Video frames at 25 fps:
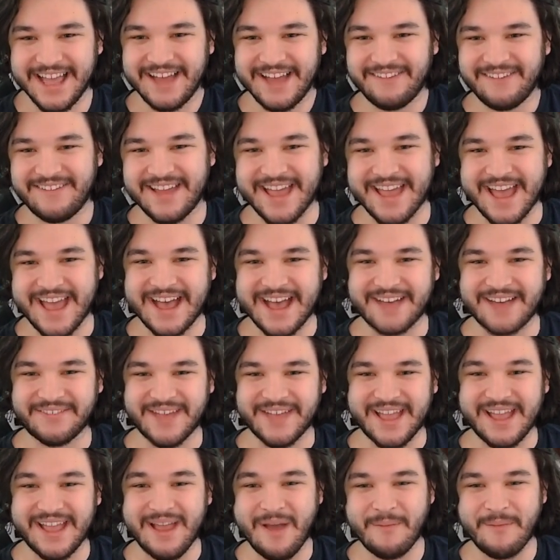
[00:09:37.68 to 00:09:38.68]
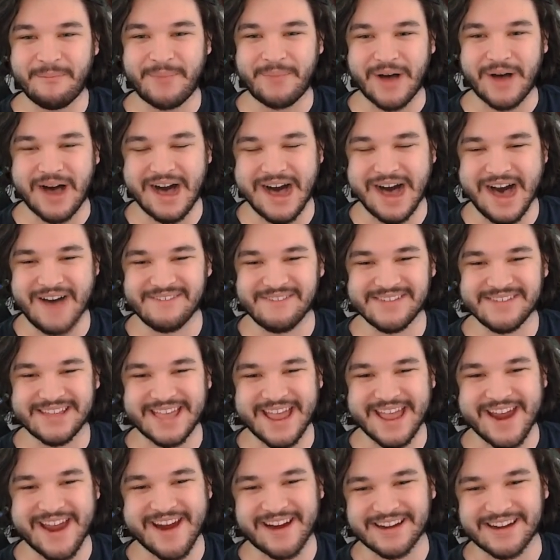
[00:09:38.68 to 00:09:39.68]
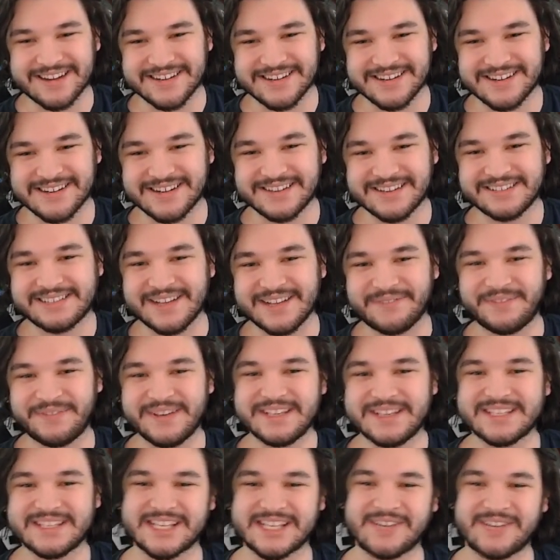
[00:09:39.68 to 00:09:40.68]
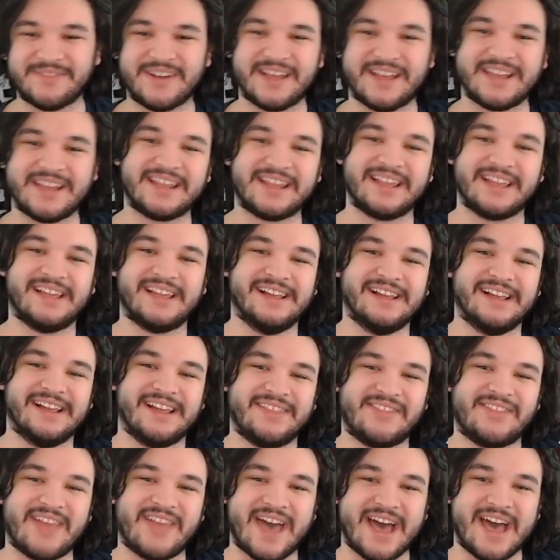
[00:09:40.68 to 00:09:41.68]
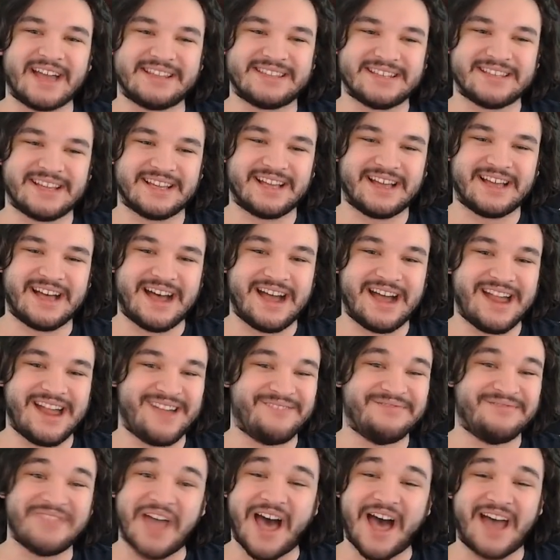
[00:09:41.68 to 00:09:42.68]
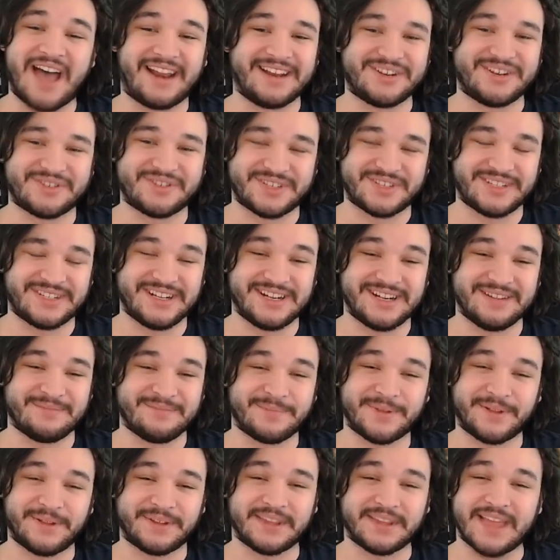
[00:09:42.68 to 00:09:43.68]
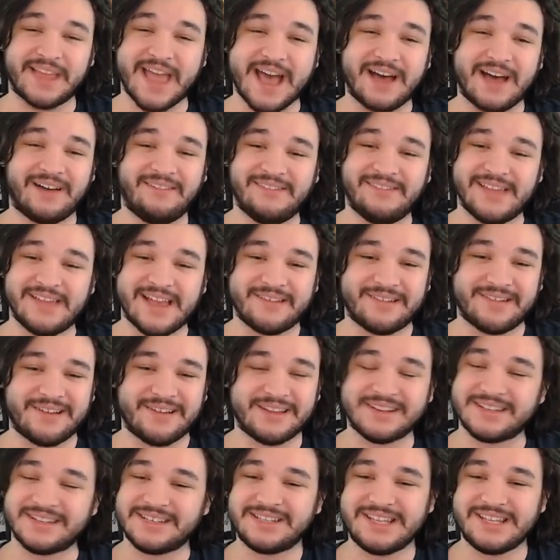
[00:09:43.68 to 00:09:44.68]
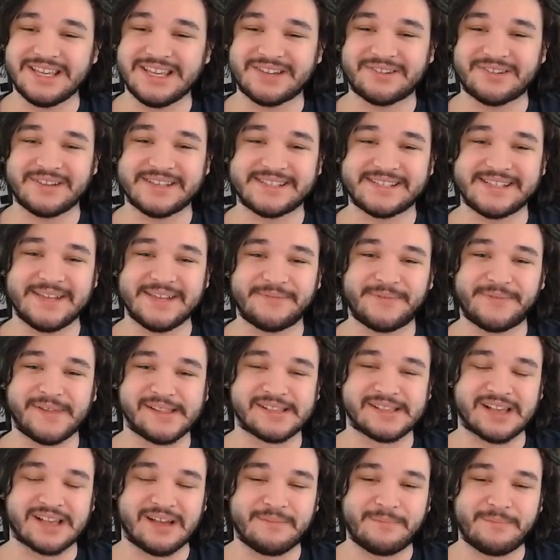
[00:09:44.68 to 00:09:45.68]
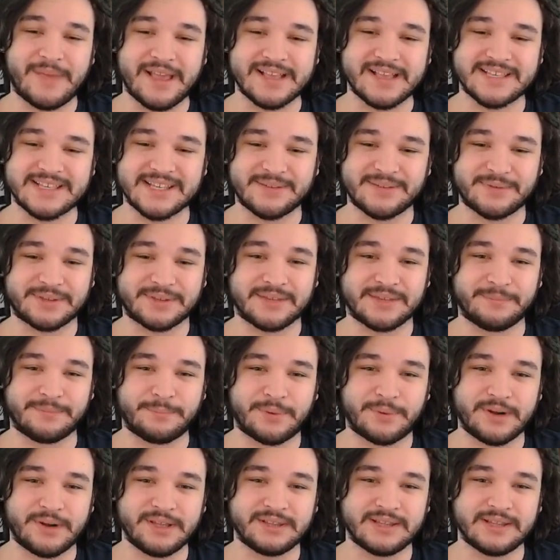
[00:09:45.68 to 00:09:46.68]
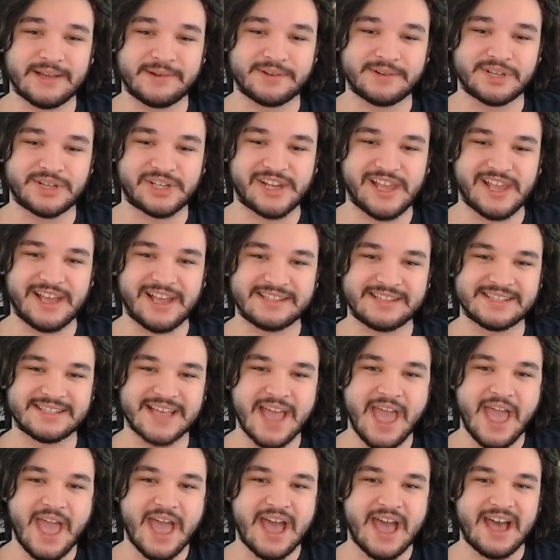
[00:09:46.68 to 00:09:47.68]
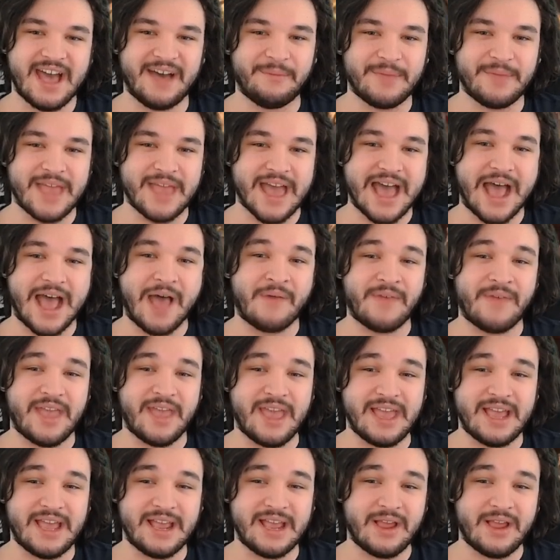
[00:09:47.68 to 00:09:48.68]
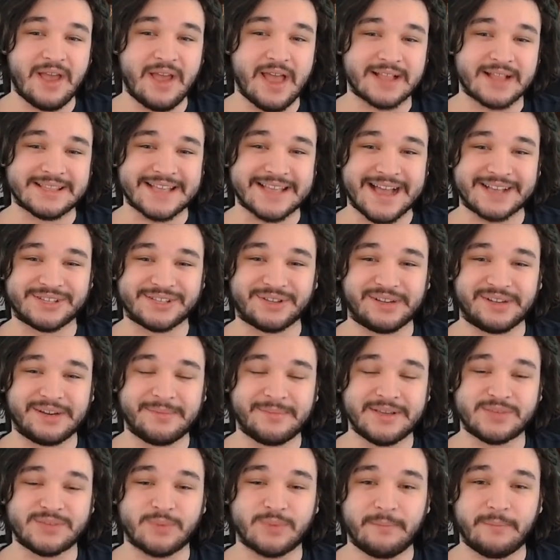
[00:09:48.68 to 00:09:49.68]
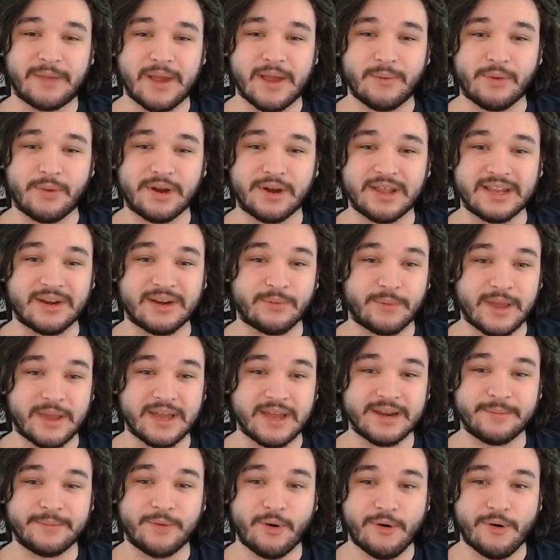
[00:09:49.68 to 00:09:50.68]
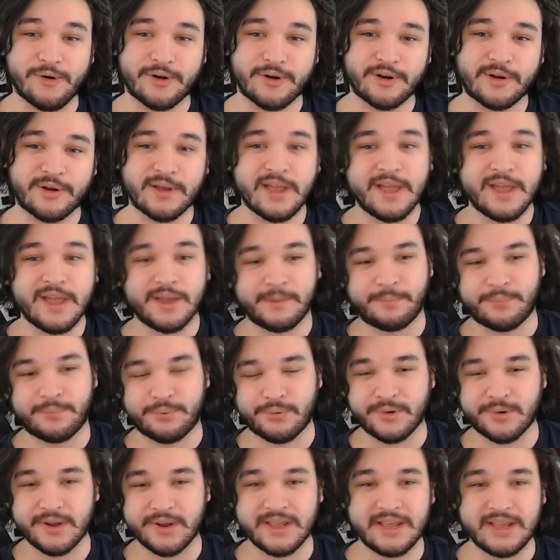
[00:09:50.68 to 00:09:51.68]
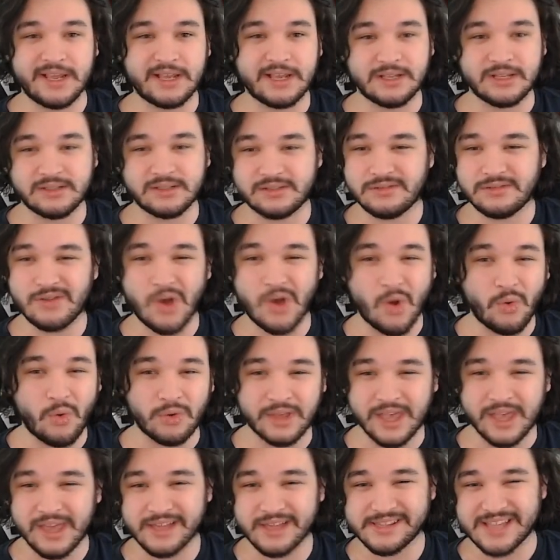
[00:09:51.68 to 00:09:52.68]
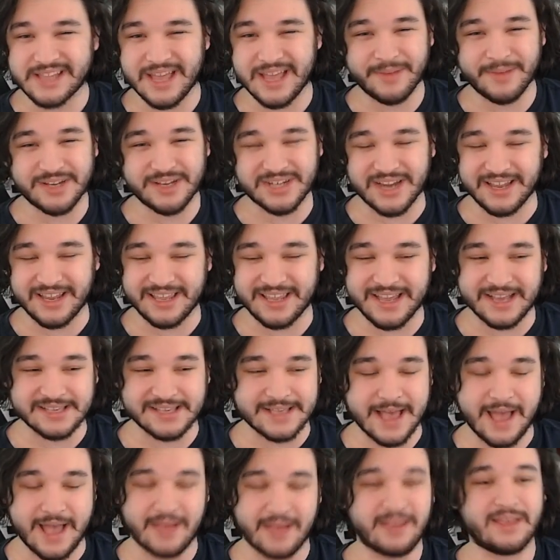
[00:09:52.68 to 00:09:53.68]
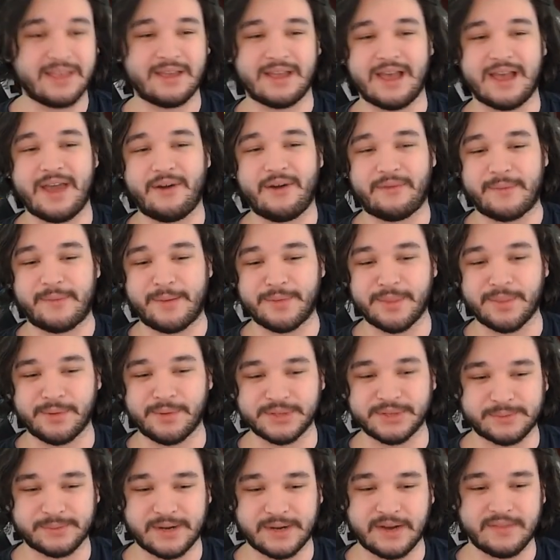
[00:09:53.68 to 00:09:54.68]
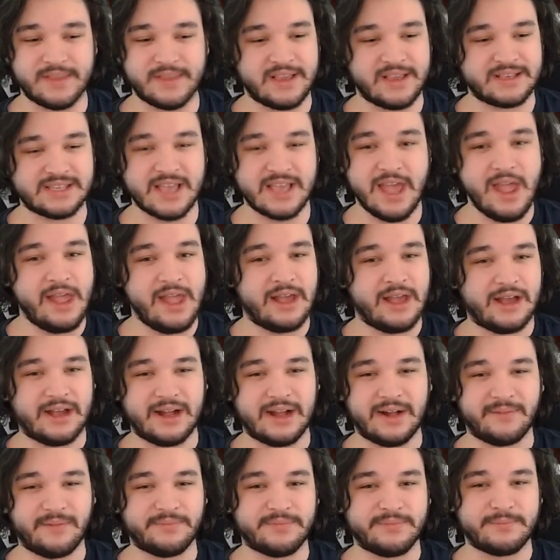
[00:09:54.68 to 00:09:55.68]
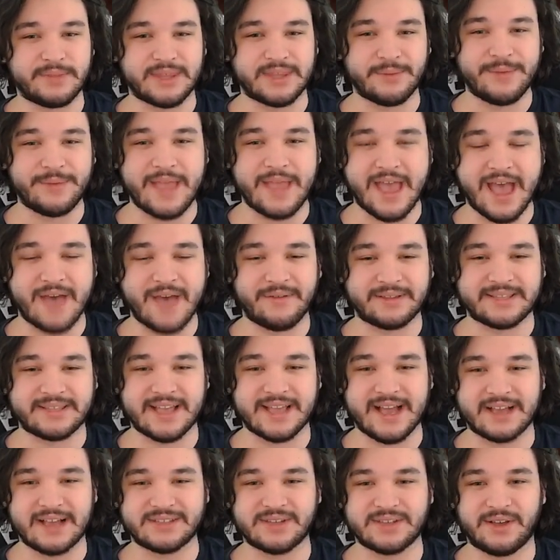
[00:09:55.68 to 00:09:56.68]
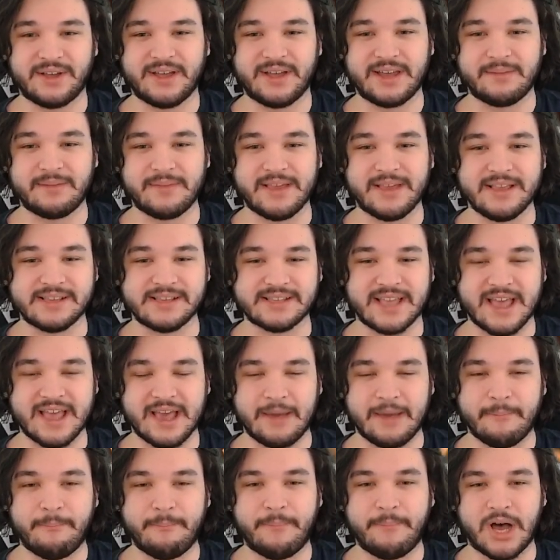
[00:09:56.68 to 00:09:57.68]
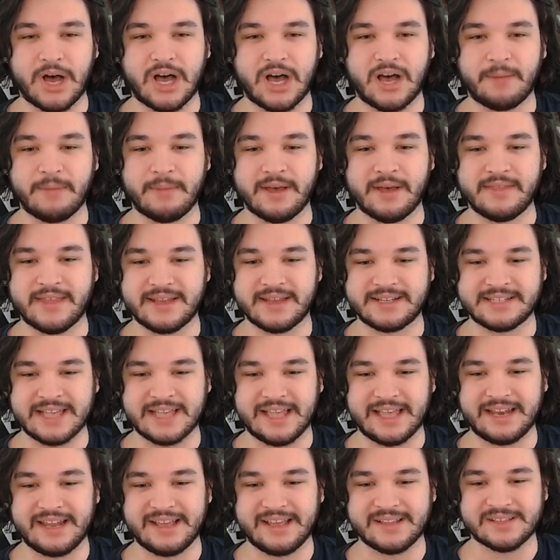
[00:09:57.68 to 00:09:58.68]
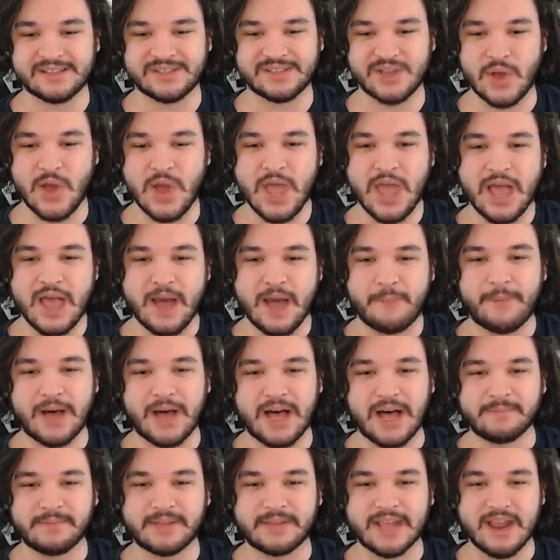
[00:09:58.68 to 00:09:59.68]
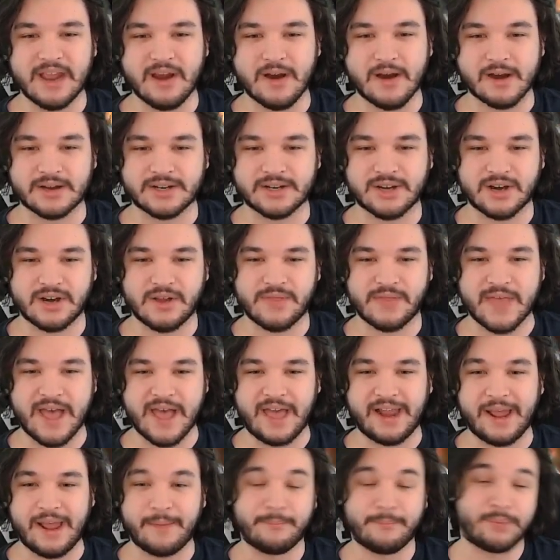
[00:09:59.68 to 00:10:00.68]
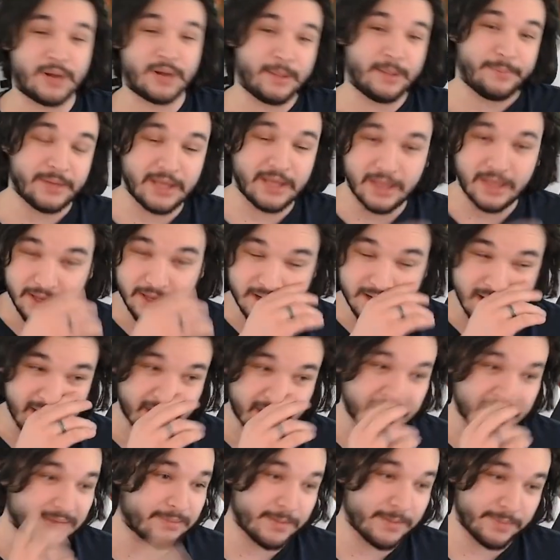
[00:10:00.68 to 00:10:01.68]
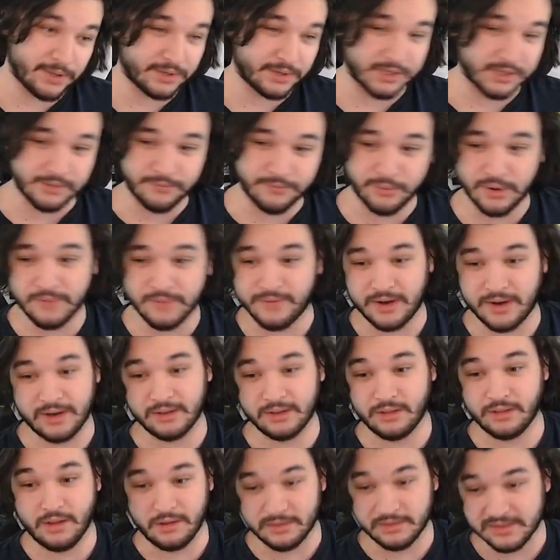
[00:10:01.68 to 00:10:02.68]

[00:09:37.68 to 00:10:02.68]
we have a bomb character. Definitely someone that uh, I am not interested in building out. We have a decreased defense on basic with a pretty low chance. And we have a attacks all enemies one by one in a random order. Pretty okay damage, I guess. I don't remember the multiplier on this. Um, but then we have attacks all enemies and bomb that detonates. So a bomb character that I'm probably not going to be building for a very long